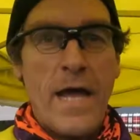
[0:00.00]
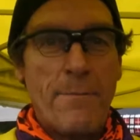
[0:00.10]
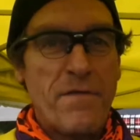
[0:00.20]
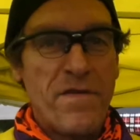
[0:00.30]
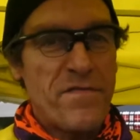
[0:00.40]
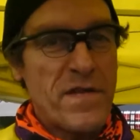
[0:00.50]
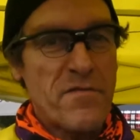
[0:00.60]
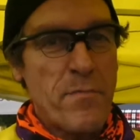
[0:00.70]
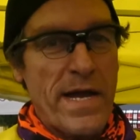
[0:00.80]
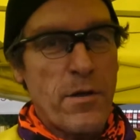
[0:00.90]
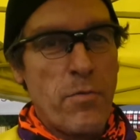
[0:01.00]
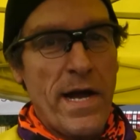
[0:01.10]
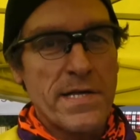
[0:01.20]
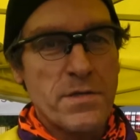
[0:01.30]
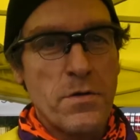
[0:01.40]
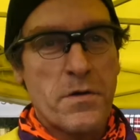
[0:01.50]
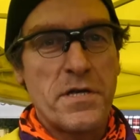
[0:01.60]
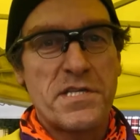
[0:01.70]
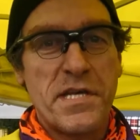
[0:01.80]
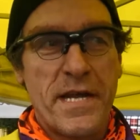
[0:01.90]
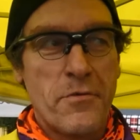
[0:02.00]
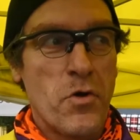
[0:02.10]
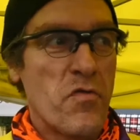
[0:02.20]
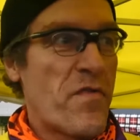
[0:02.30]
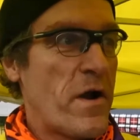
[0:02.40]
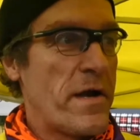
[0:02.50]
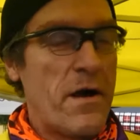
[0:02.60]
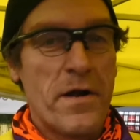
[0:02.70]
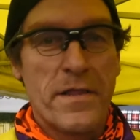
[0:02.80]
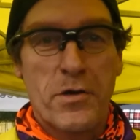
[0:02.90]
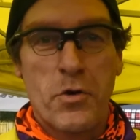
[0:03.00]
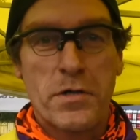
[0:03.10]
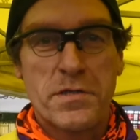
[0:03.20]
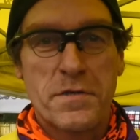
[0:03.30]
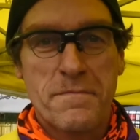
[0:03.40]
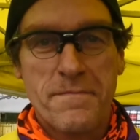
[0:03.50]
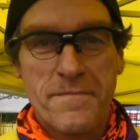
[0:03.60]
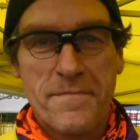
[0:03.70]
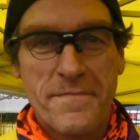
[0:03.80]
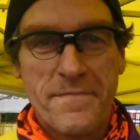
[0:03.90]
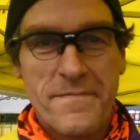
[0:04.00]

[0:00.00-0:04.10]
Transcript: Happy 50th, Michael Brazel. Good to see another old fart out on the course. Yeah,